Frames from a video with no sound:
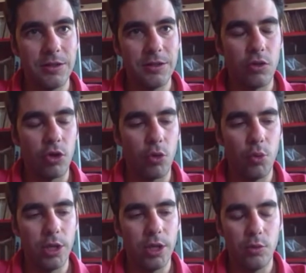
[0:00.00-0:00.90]
So
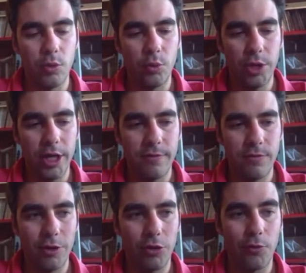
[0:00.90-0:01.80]
we have
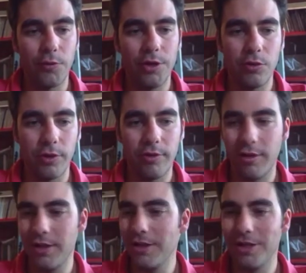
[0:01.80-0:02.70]
lots of interest
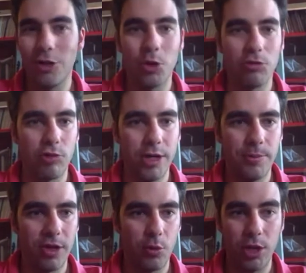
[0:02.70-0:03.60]
in the local
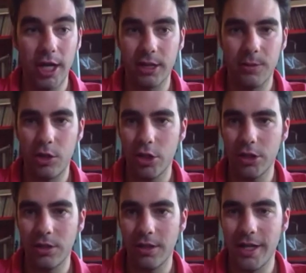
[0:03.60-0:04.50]
grapes and we like them a lot.
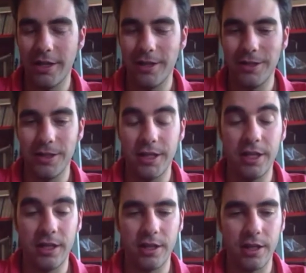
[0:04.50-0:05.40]
And
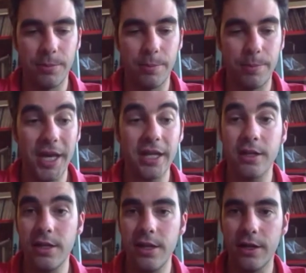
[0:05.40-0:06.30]
in the bad
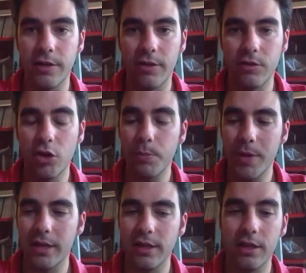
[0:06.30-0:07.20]
years,
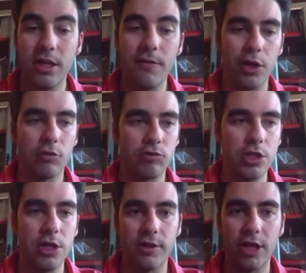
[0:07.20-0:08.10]
in the difficult
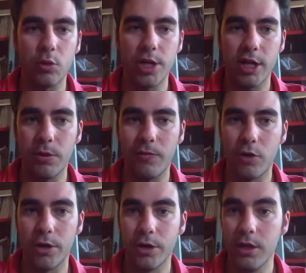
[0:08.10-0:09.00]
years that we had
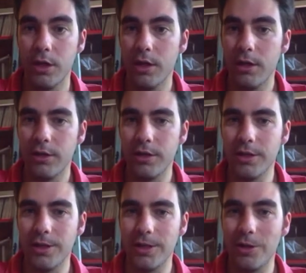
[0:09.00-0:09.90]
before,
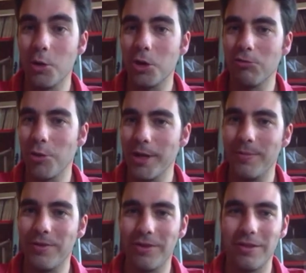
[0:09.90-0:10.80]
the local
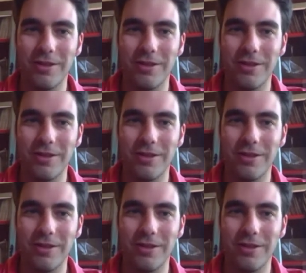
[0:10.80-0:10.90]
grapes,